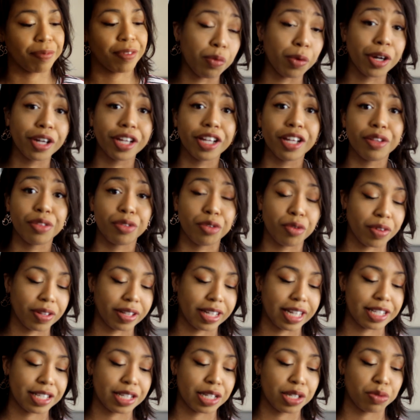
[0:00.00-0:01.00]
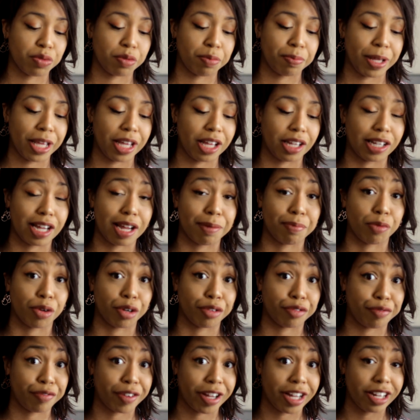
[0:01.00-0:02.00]
Working through the lessons would be a lot
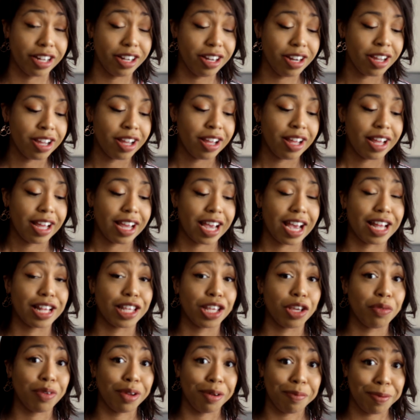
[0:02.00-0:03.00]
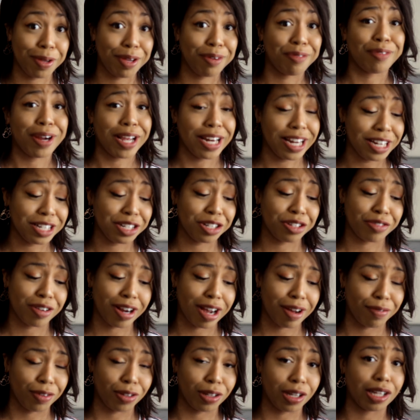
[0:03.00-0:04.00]
more fun, and you would be ready to
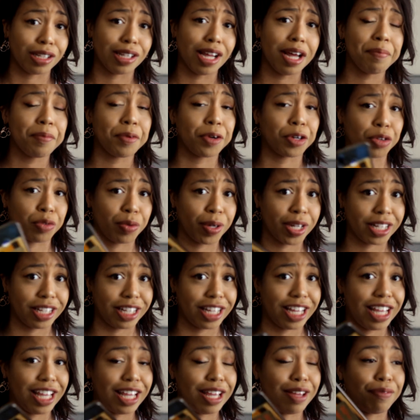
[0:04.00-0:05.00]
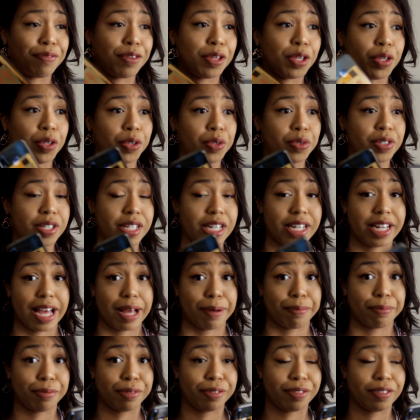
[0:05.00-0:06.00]
travel a lot more quickly if you used an
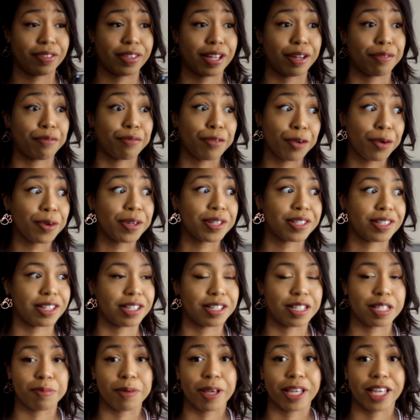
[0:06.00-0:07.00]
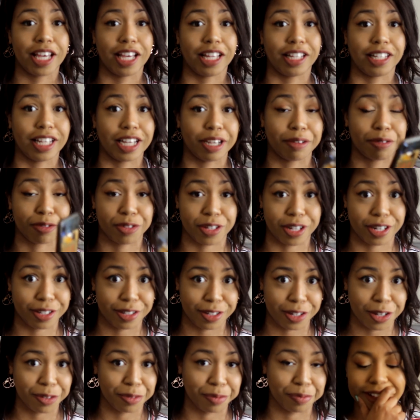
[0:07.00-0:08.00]
app that focused on speaking like Rosetta
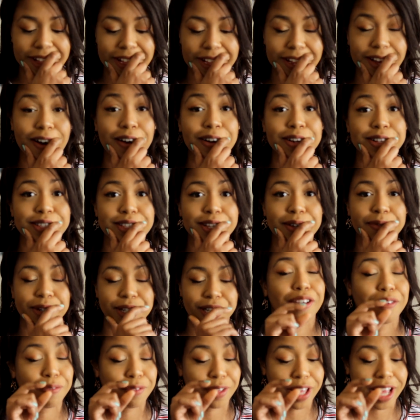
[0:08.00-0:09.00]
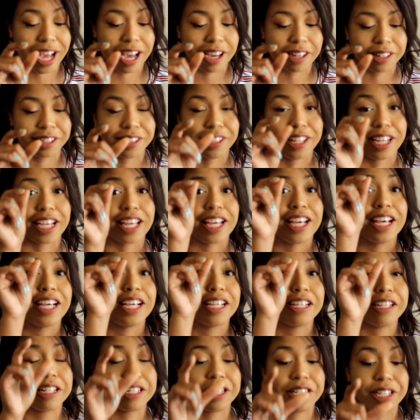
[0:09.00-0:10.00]
Stone. I honestly wish if they added like
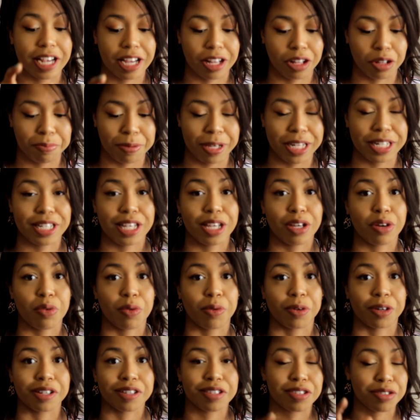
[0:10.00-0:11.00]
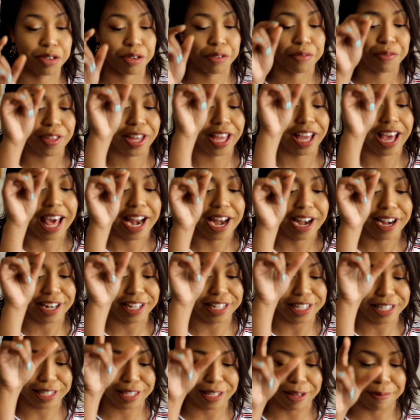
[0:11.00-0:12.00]
a JLPT course, or if they added
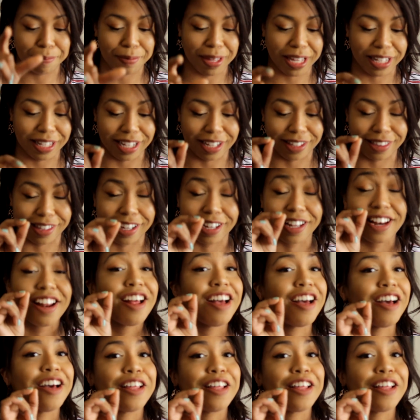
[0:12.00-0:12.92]
in something like that.